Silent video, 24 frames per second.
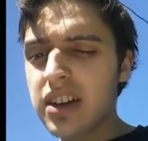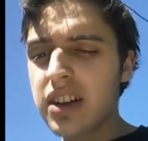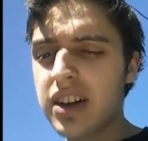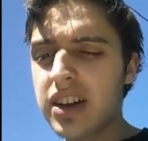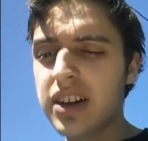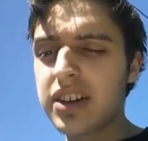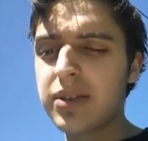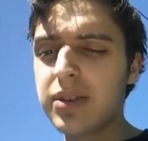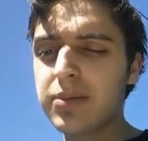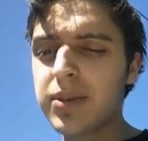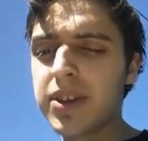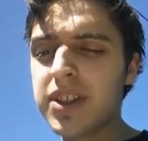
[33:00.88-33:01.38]

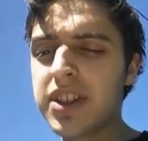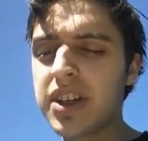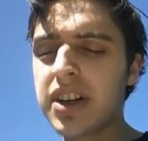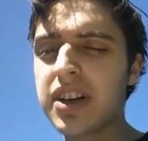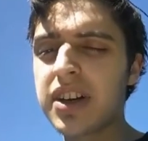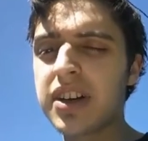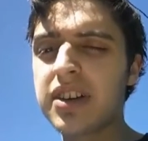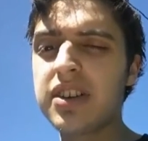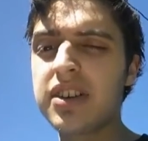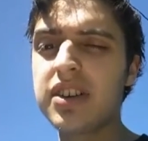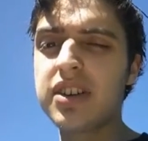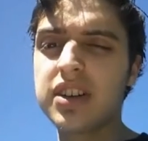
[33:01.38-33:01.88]
Number
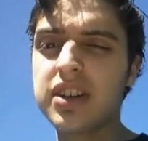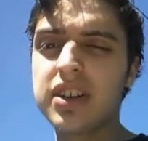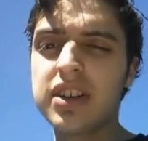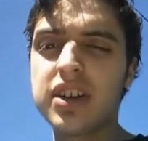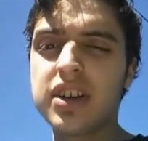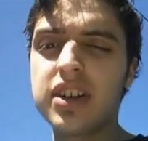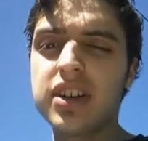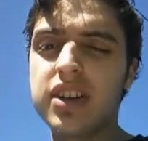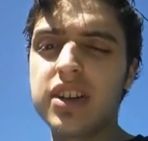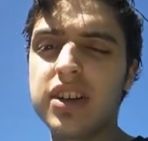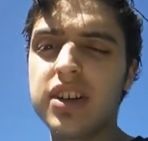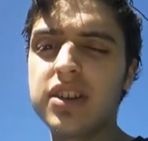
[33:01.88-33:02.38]
10
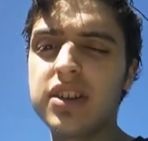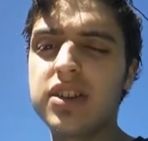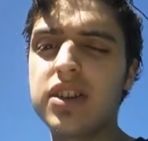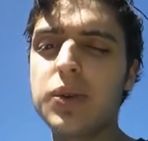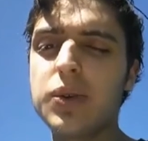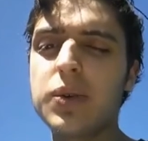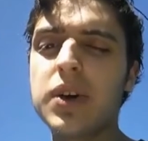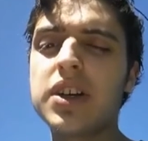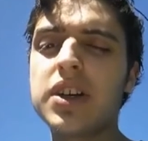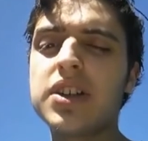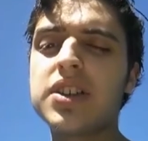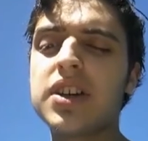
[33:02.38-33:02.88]
is
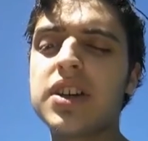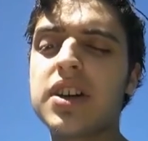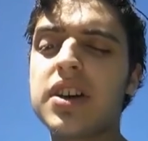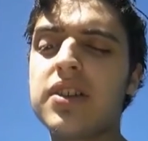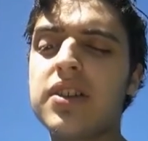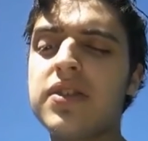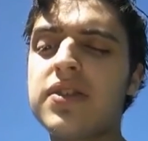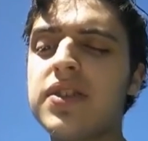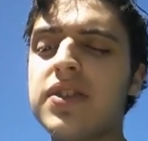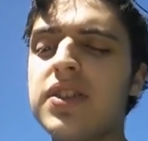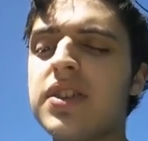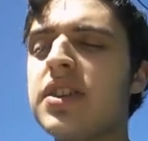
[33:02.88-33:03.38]

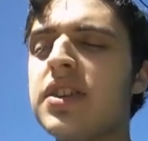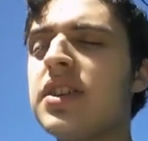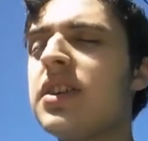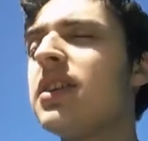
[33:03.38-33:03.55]
UHF.